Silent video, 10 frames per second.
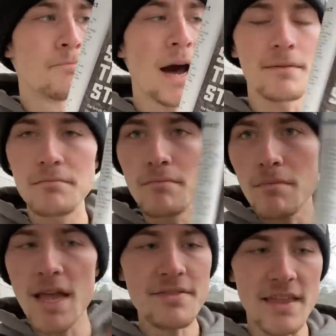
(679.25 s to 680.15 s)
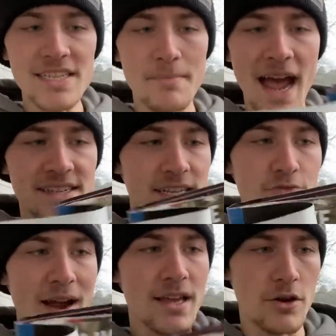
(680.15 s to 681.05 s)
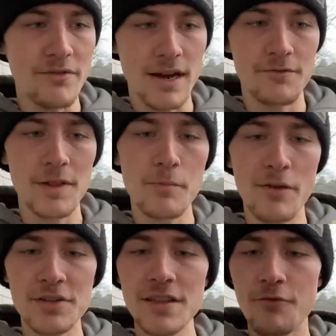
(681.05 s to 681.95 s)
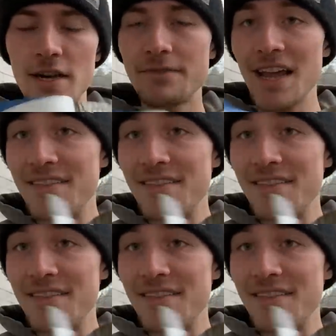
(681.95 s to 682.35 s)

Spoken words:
but in this magazine right here, if I can flip over to the front of it,